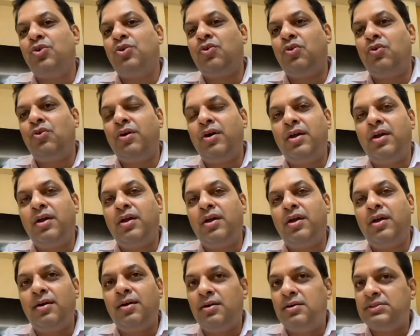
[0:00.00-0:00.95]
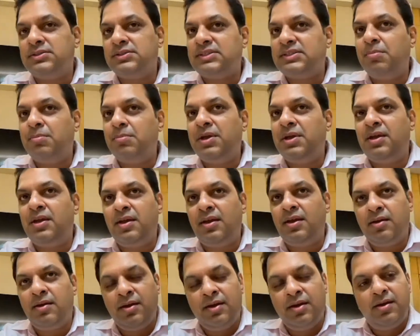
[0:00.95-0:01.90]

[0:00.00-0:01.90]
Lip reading: So SEBI,